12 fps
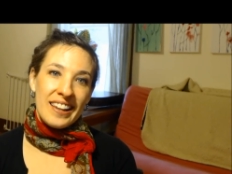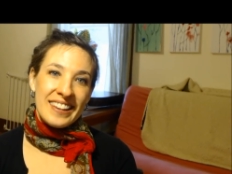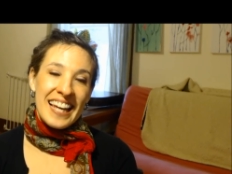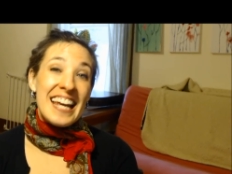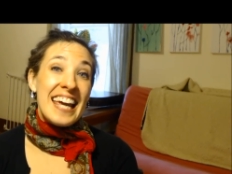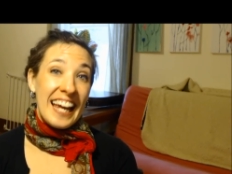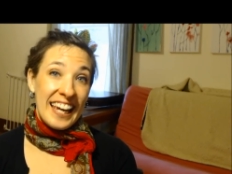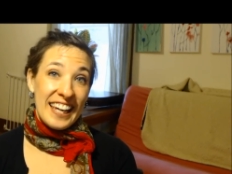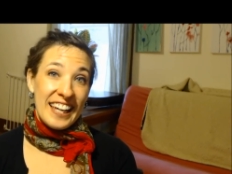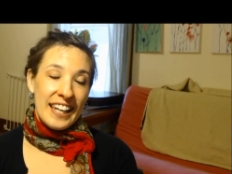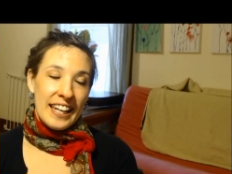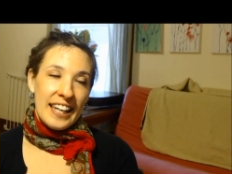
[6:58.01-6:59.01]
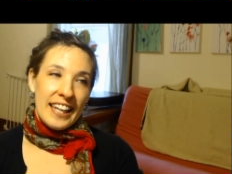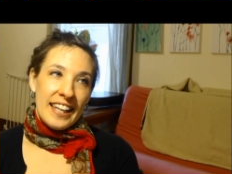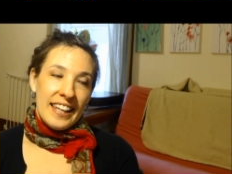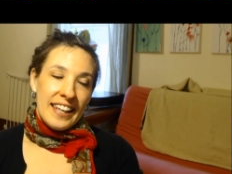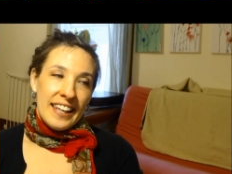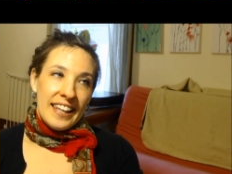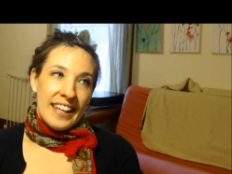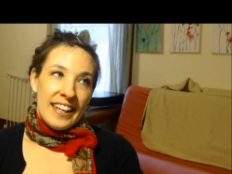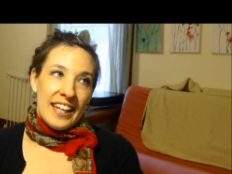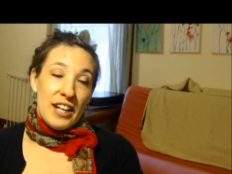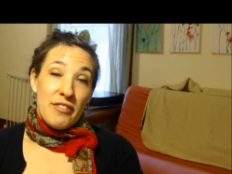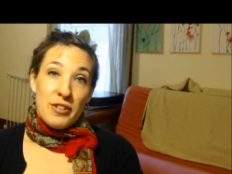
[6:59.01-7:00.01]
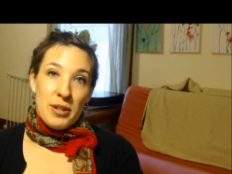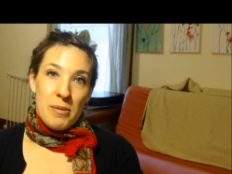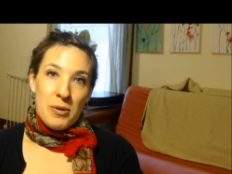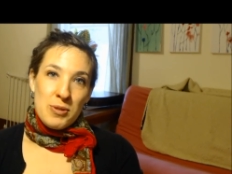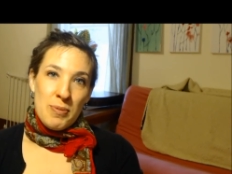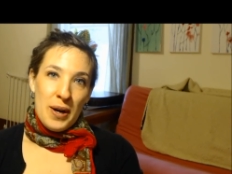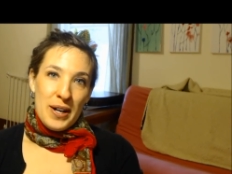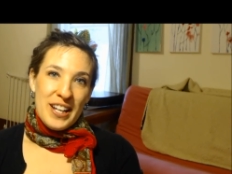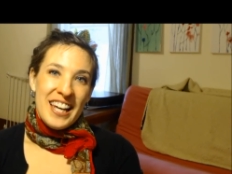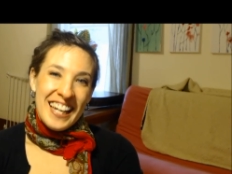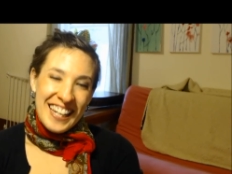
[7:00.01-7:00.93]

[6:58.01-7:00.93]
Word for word: liking it for the most part.